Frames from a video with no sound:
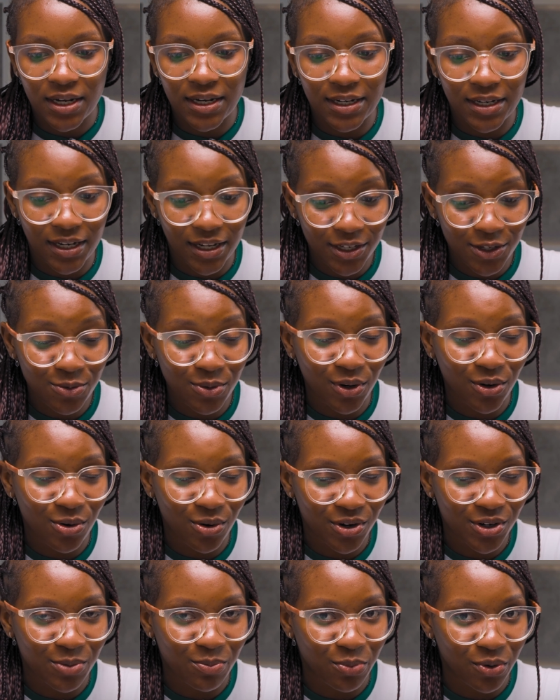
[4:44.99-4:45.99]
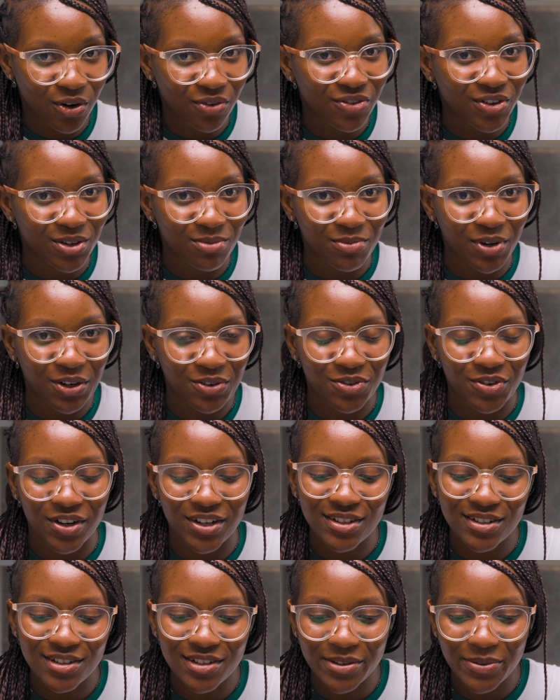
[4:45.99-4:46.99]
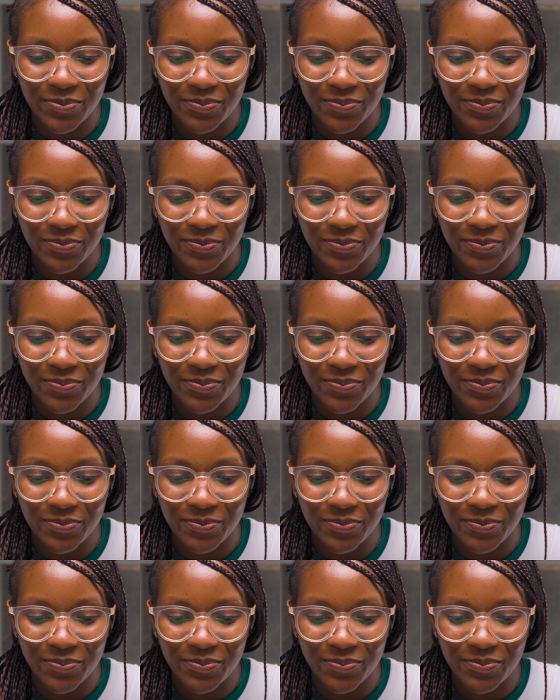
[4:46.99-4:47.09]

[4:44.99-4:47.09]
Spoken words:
Let's record a profit, my friends.